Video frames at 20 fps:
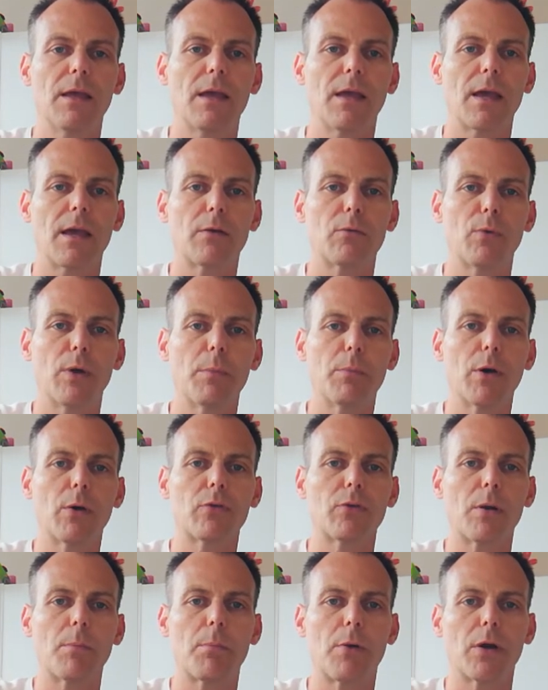and we
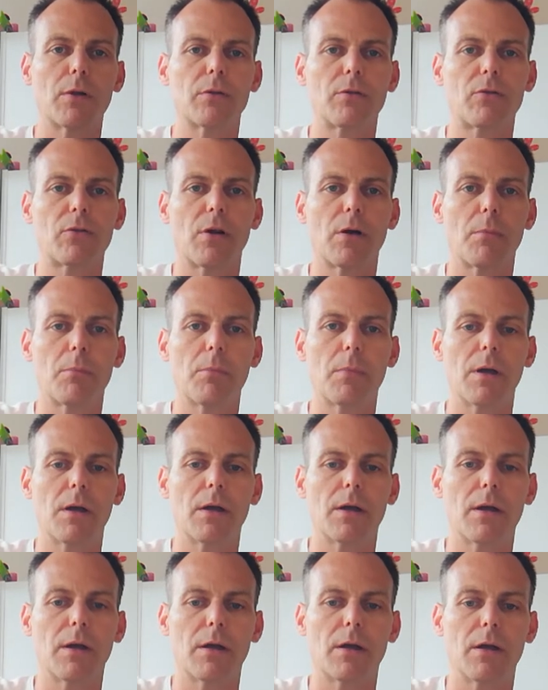built upon some
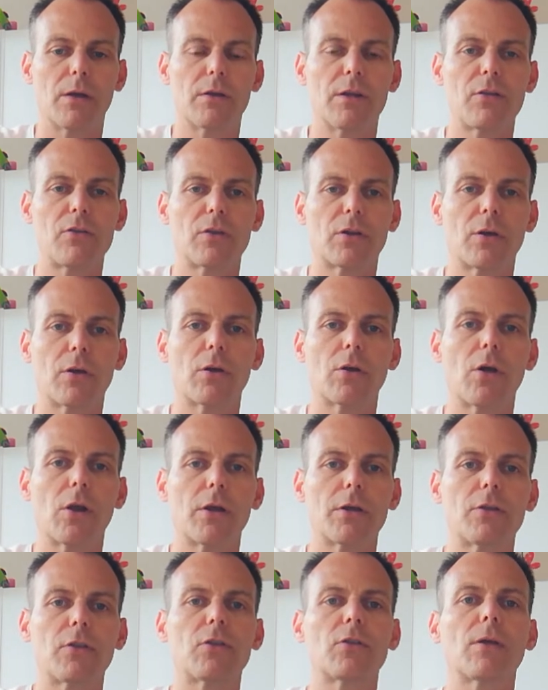additional
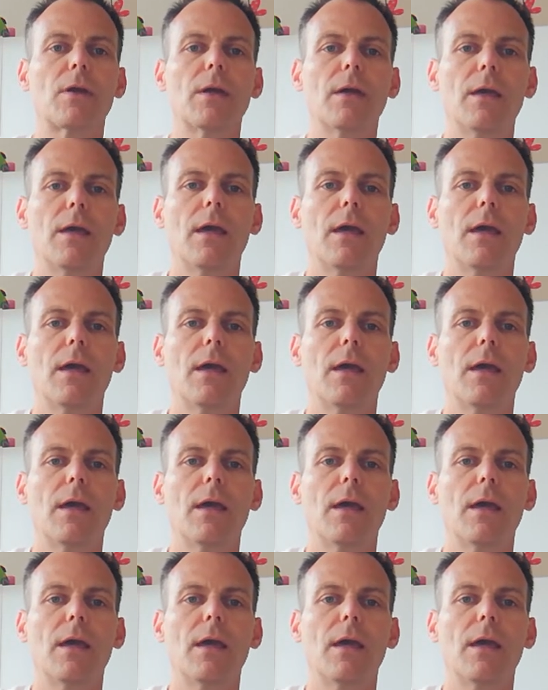knowledge,